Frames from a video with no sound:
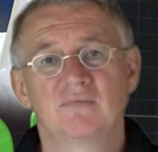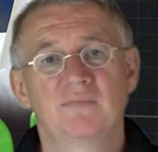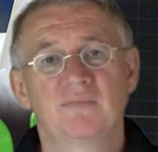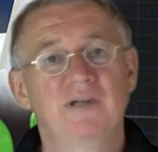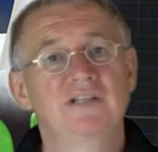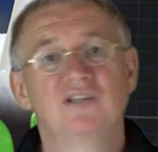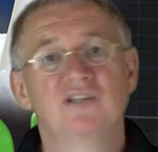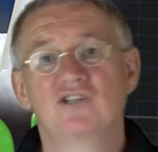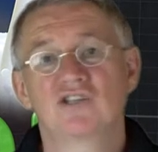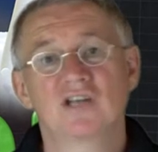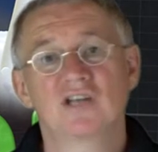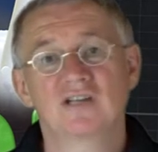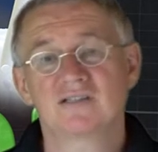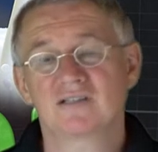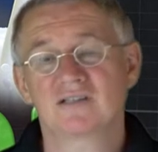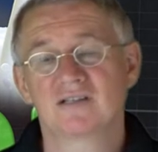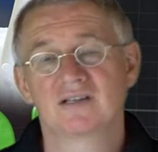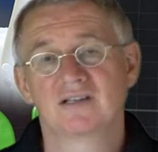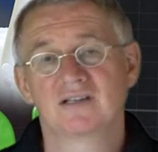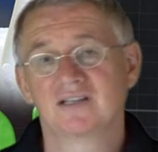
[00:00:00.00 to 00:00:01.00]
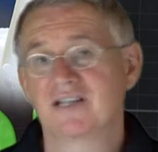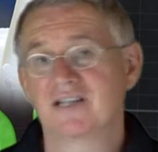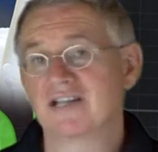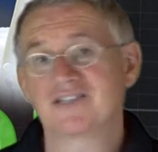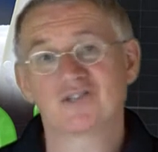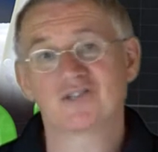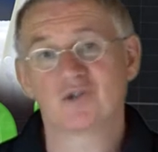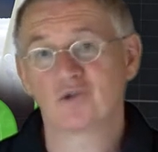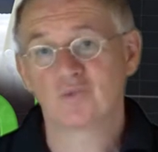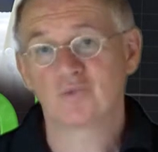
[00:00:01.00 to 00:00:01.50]
but it just
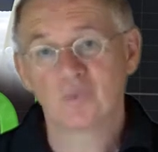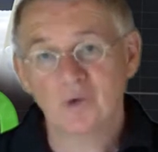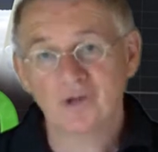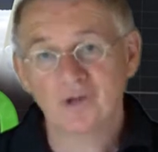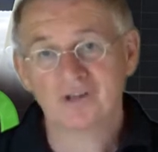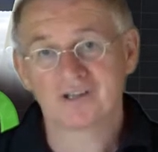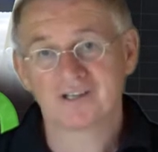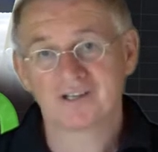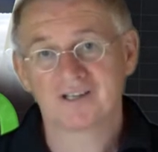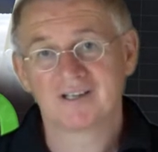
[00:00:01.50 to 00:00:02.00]
does not work.